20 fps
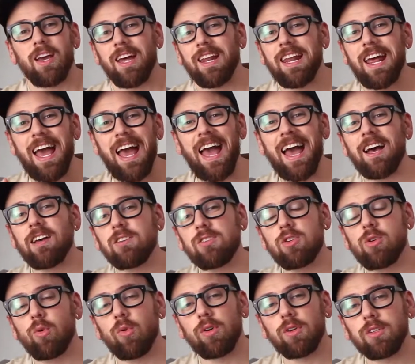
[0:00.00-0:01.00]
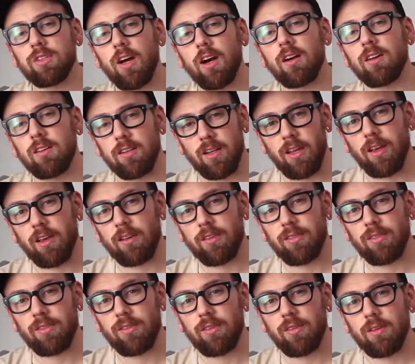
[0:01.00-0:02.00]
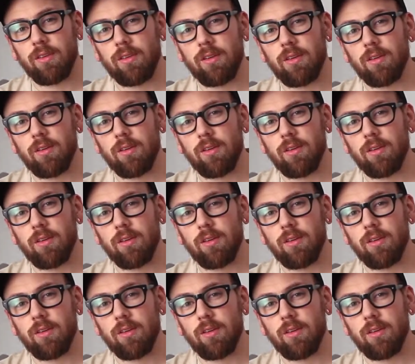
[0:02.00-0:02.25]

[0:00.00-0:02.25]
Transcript: And as your ducklings